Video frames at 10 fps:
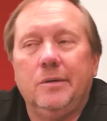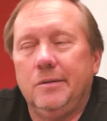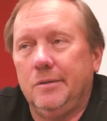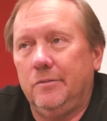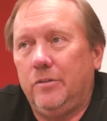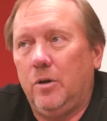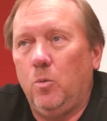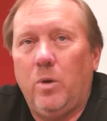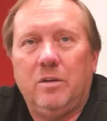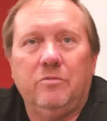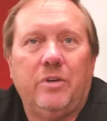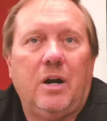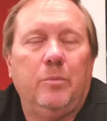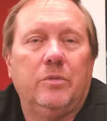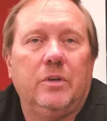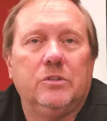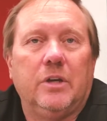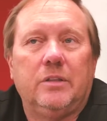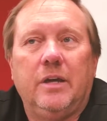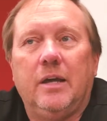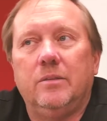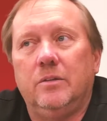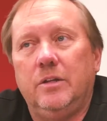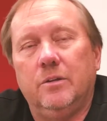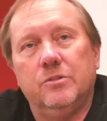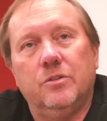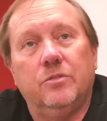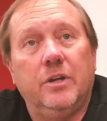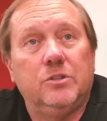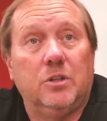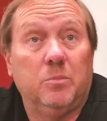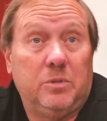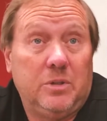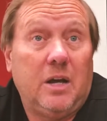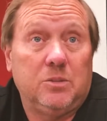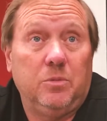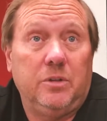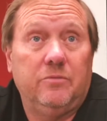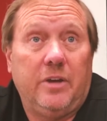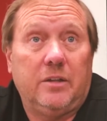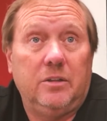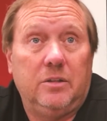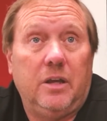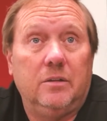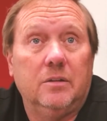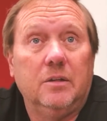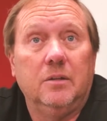a very wet environment, things like that, then here's the things that could possibly affect the date.